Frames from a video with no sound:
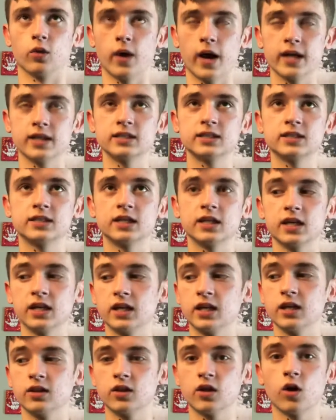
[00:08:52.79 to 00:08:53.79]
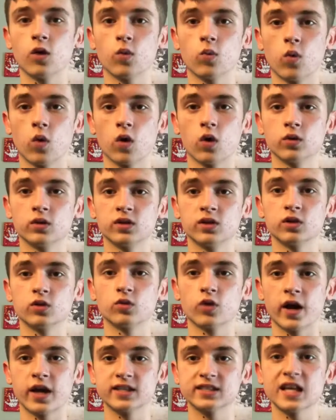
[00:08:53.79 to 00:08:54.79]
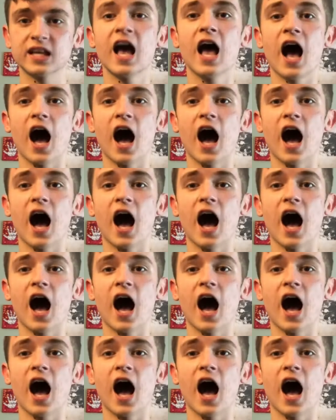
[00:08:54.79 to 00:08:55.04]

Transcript: I see the world in grace.